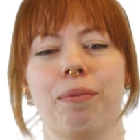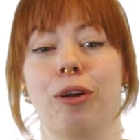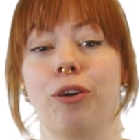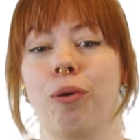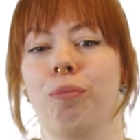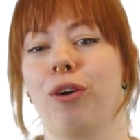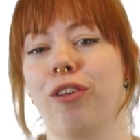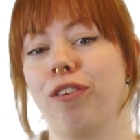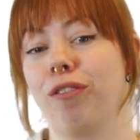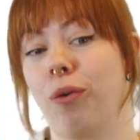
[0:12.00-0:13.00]
the
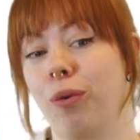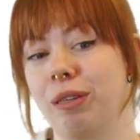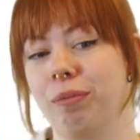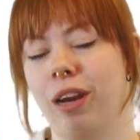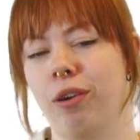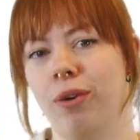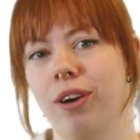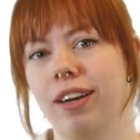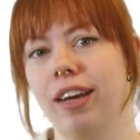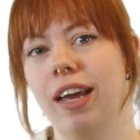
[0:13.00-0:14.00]
components of a quantum
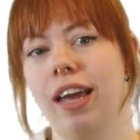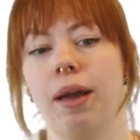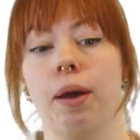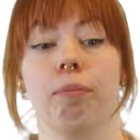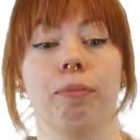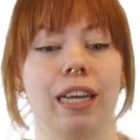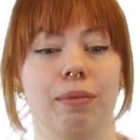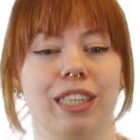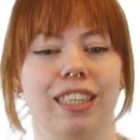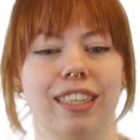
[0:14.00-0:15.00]
network. My name
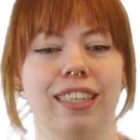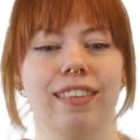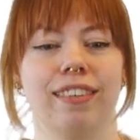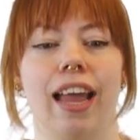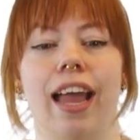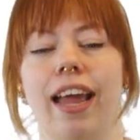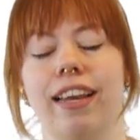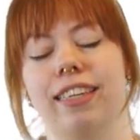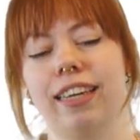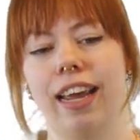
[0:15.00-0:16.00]
is Shanice,
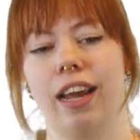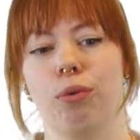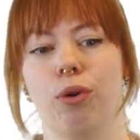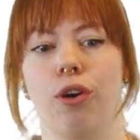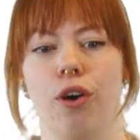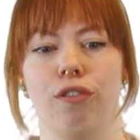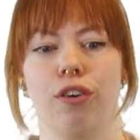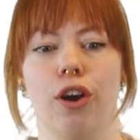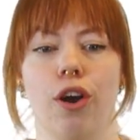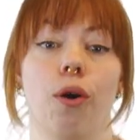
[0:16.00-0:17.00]
and today we'll
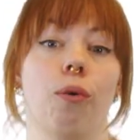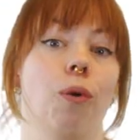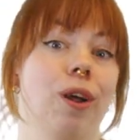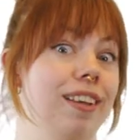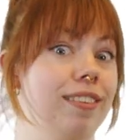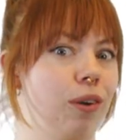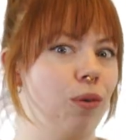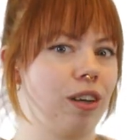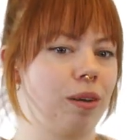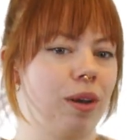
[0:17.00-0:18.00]
cover what is a
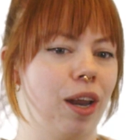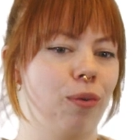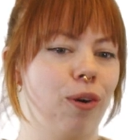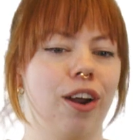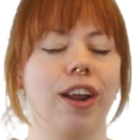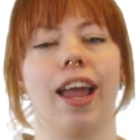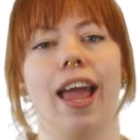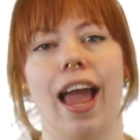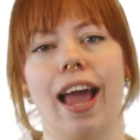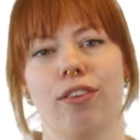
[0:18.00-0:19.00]
quantum network,
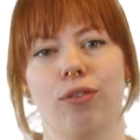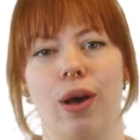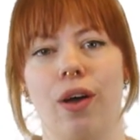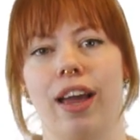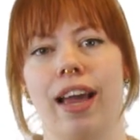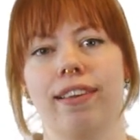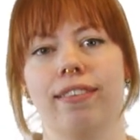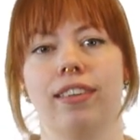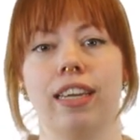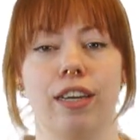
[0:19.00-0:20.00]
as well
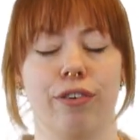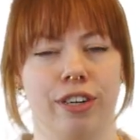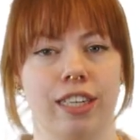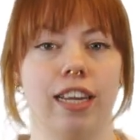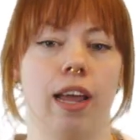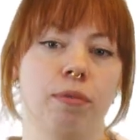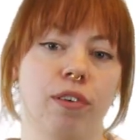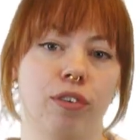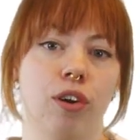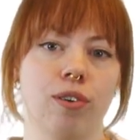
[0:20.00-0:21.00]
as the different types
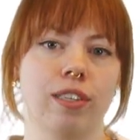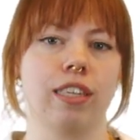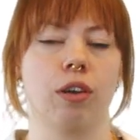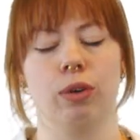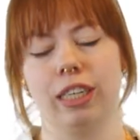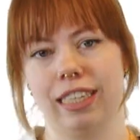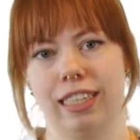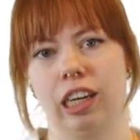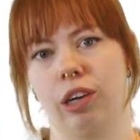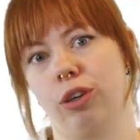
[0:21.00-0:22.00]
of nodes that we
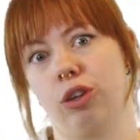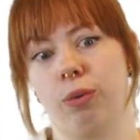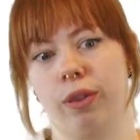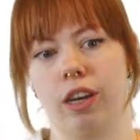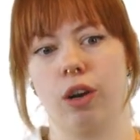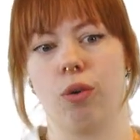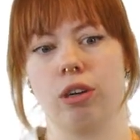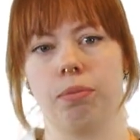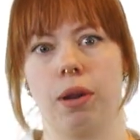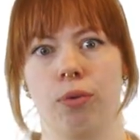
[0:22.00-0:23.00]
distinguish within a
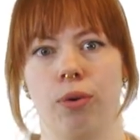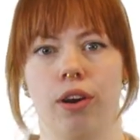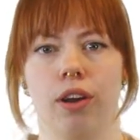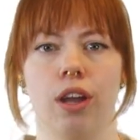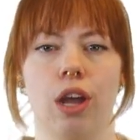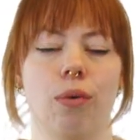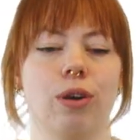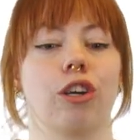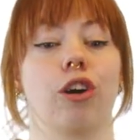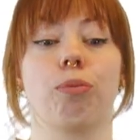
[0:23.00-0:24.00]
quantum network,
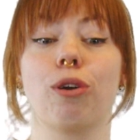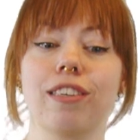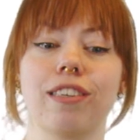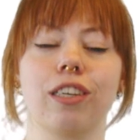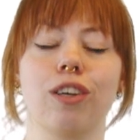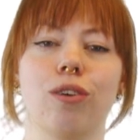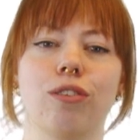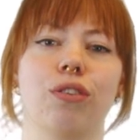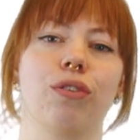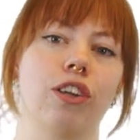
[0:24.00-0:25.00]
which are the processing
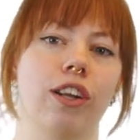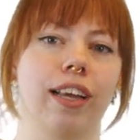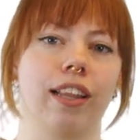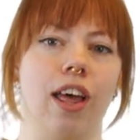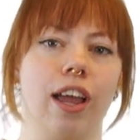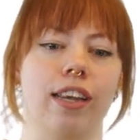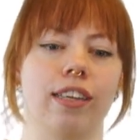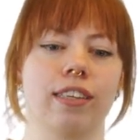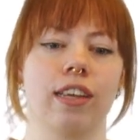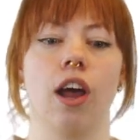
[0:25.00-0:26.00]
nodes, photonic
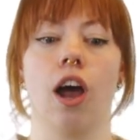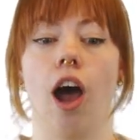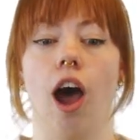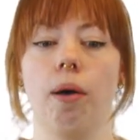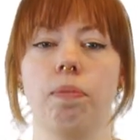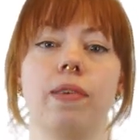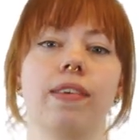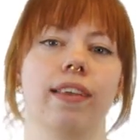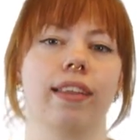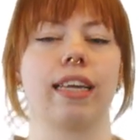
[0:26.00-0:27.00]
clients, hubs,
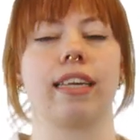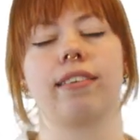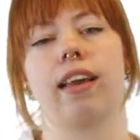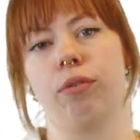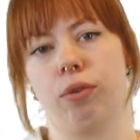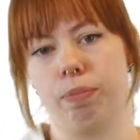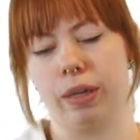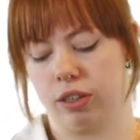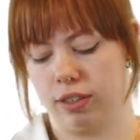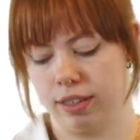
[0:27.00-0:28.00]
links, and
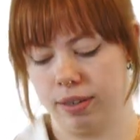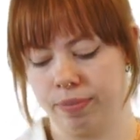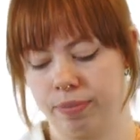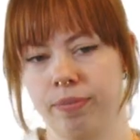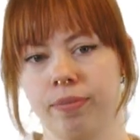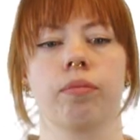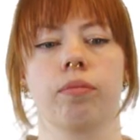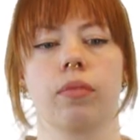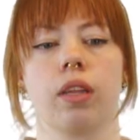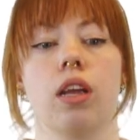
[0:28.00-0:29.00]
repeaters.
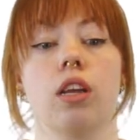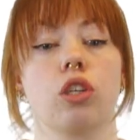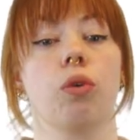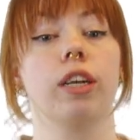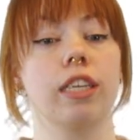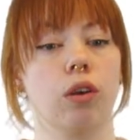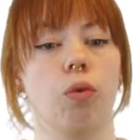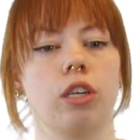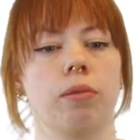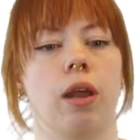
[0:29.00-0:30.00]
So what is a
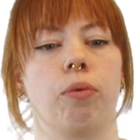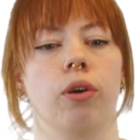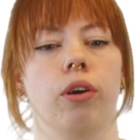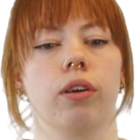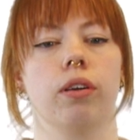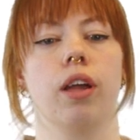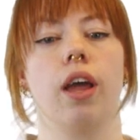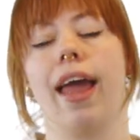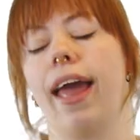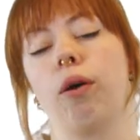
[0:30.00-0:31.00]
quantum network?
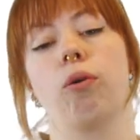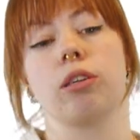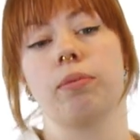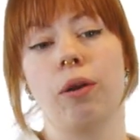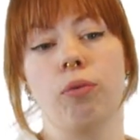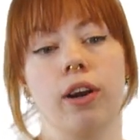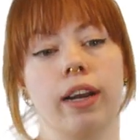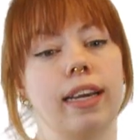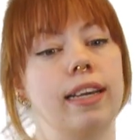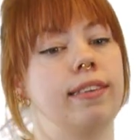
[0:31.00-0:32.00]
A quantum network
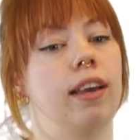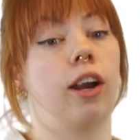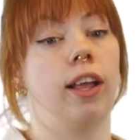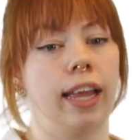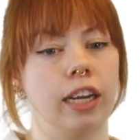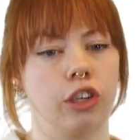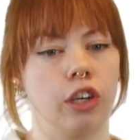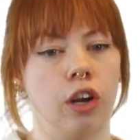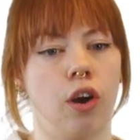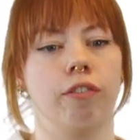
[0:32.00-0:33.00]
is a
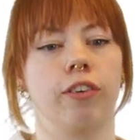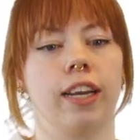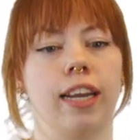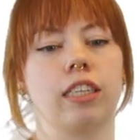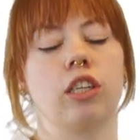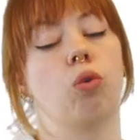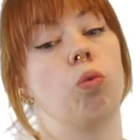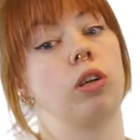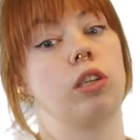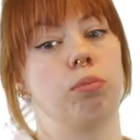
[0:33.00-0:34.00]
collection of connected
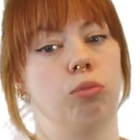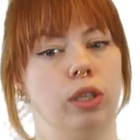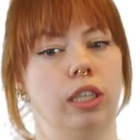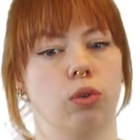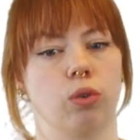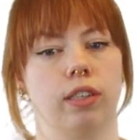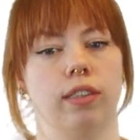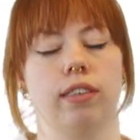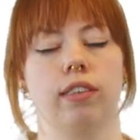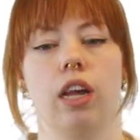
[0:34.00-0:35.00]
quantum
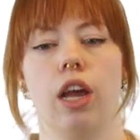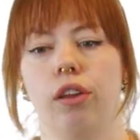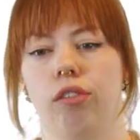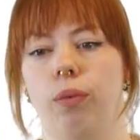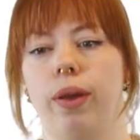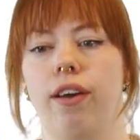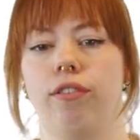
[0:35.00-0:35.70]
resources. So we have